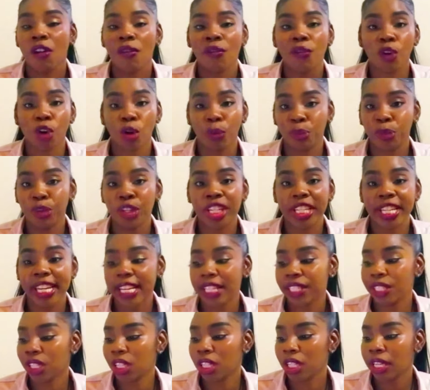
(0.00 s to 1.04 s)
for
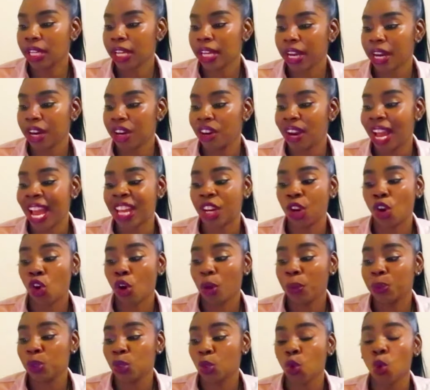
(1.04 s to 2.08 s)
prenatal care and
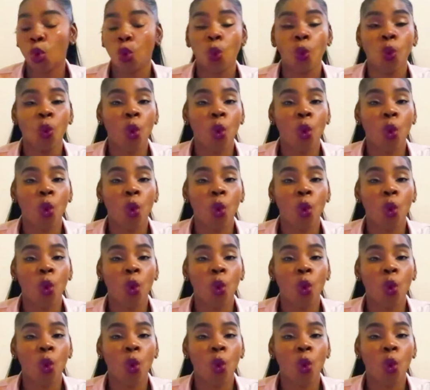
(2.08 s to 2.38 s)
up to